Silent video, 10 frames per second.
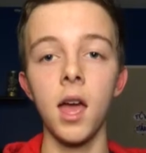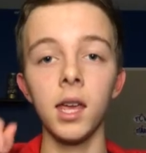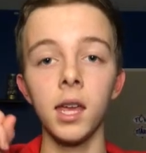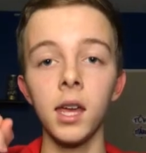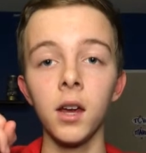
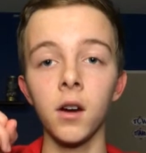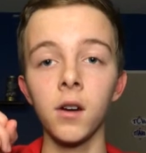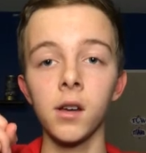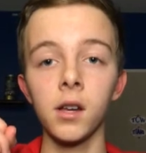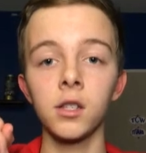Here,
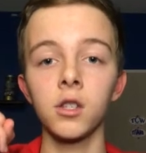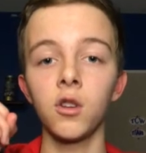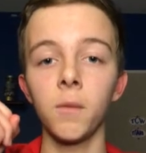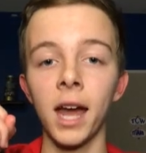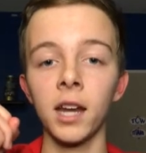is the
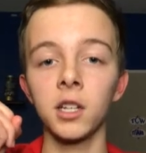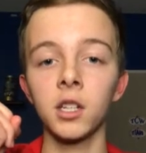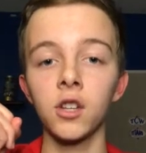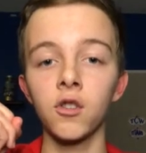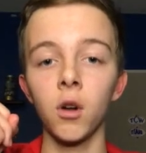pneumatics
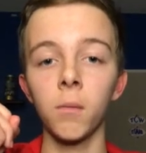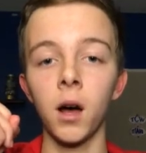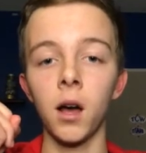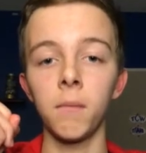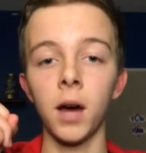control
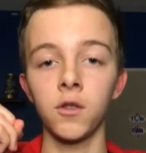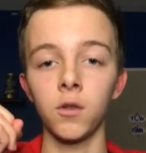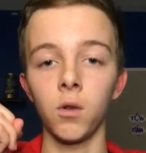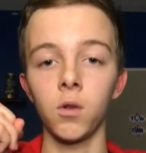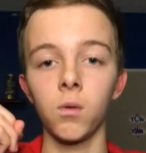
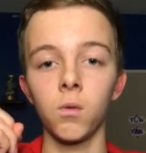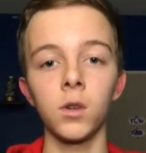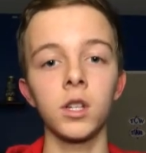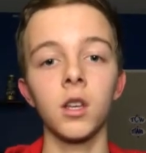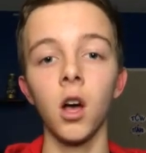module,
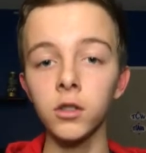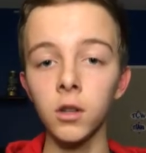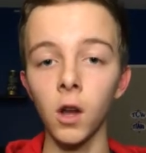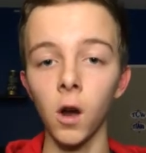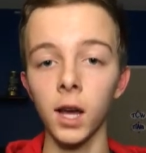which is
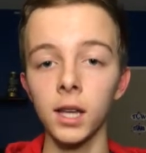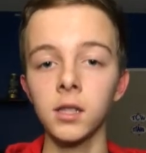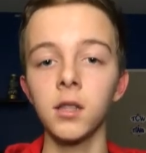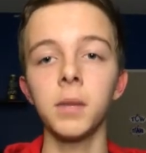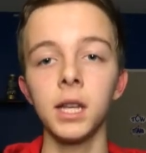also known as
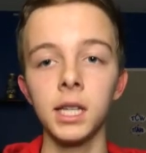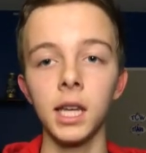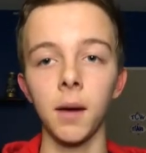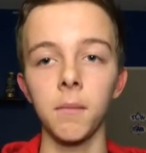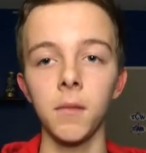the
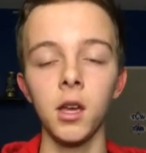PCM.